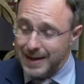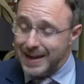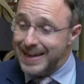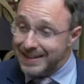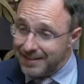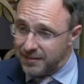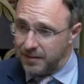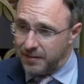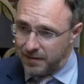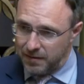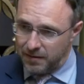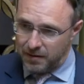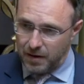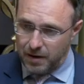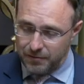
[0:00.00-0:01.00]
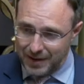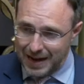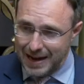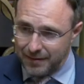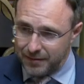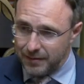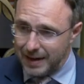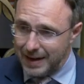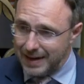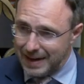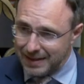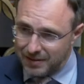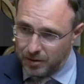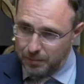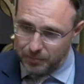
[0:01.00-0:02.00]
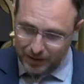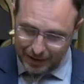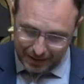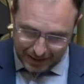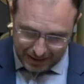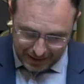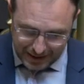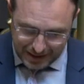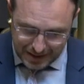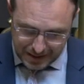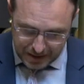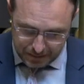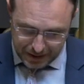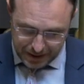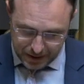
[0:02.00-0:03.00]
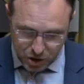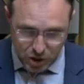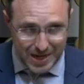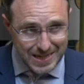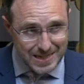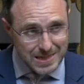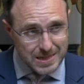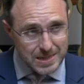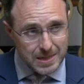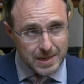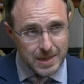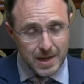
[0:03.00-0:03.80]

instances of that, and that's something that needs to be addressed.